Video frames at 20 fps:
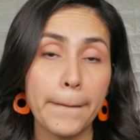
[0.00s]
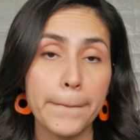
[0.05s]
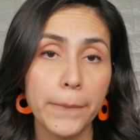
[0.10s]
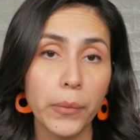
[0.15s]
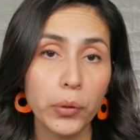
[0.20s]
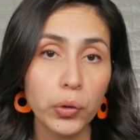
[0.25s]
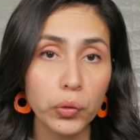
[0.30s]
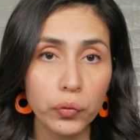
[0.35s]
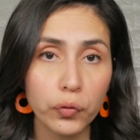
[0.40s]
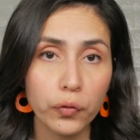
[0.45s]

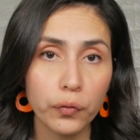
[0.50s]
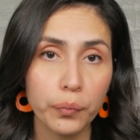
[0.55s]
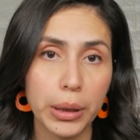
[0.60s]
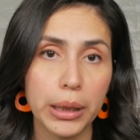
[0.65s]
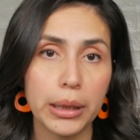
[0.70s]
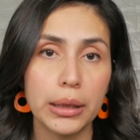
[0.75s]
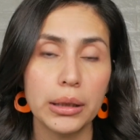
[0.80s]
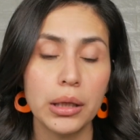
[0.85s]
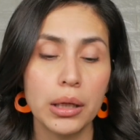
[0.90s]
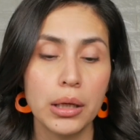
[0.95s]

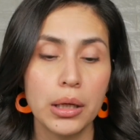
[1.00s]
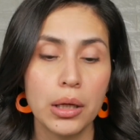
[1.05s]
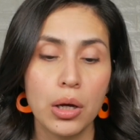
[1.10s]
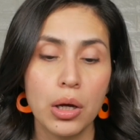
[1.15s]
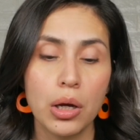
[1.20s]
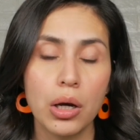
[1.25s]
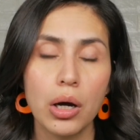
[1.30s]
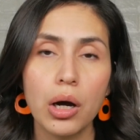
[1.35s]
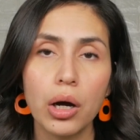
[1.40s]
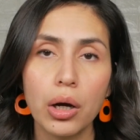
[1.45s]
movement
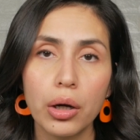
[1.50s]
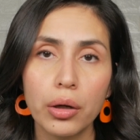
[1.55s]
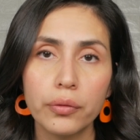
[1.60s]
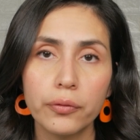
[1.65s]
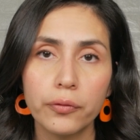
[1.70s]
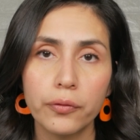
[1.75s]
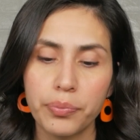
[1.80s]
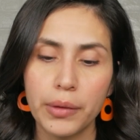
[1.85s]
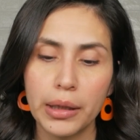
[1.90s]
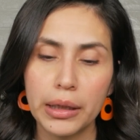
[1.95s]

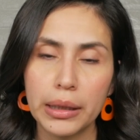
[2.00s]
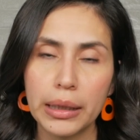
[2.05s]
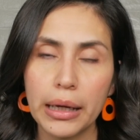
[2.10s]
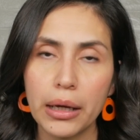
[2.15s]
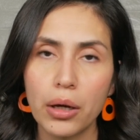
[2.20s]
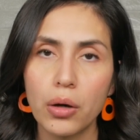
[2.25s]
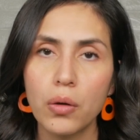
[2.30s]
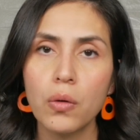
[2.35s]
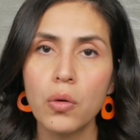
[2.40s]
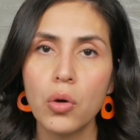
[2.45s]
of the
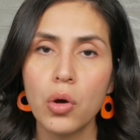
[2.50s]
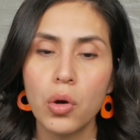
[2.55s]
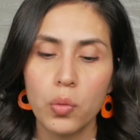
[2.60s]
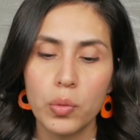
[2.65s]
nail,